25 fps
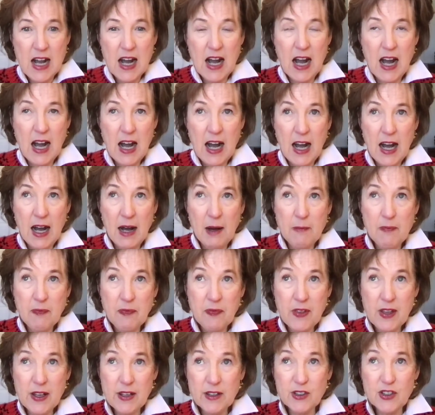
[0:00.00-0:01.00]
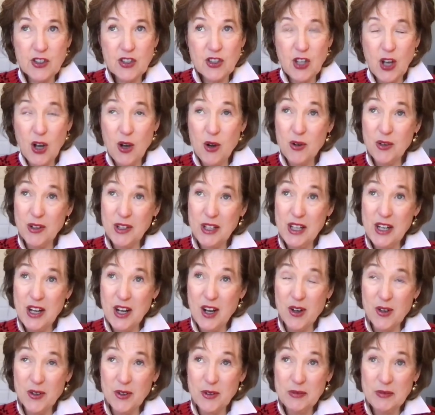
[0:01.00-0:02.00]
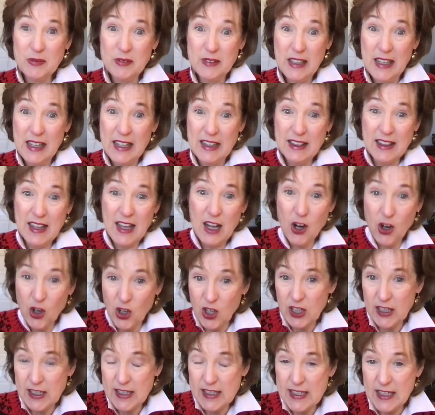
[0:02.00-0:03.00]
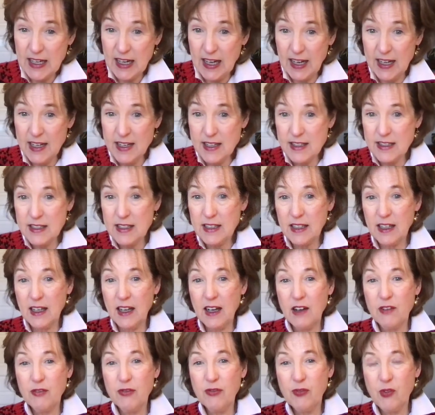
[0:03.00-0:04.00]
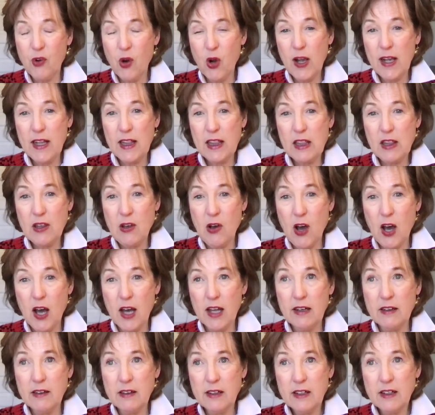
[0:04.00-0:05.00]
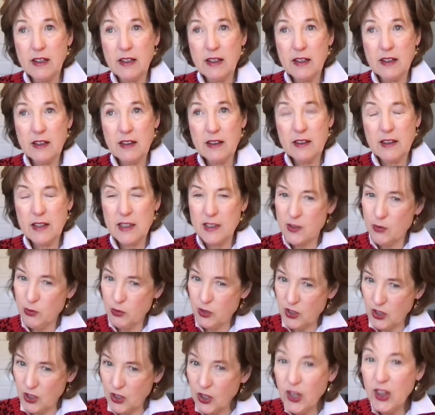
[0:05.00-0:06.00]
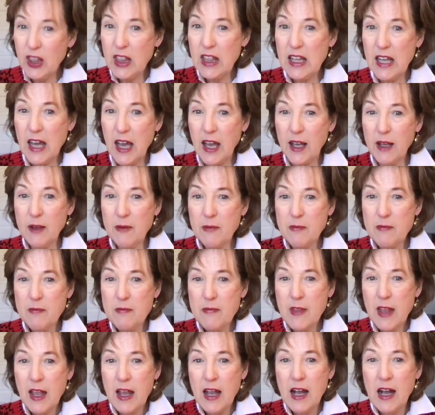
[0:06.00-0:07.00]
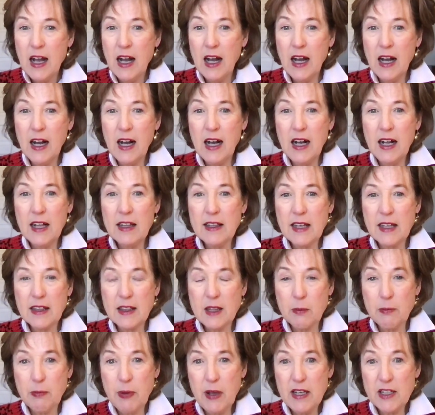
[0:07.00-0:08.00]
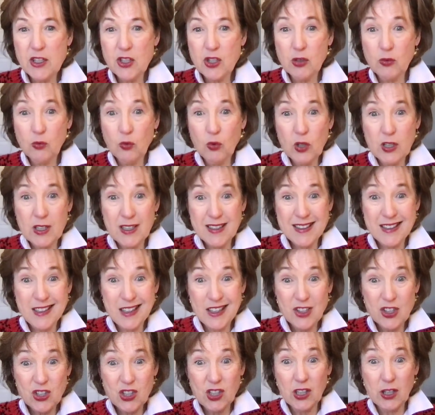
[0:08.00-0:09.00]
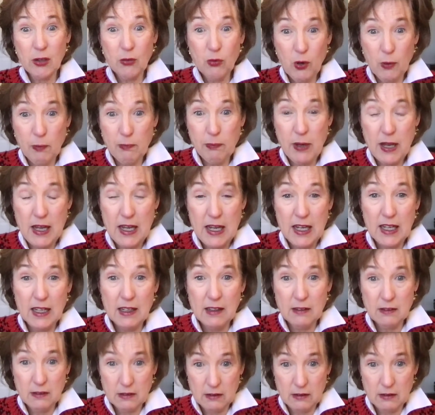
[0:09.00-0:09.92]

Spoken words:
So, in the early days, Freud thought this was a good thing, that the patient would essentially repeat,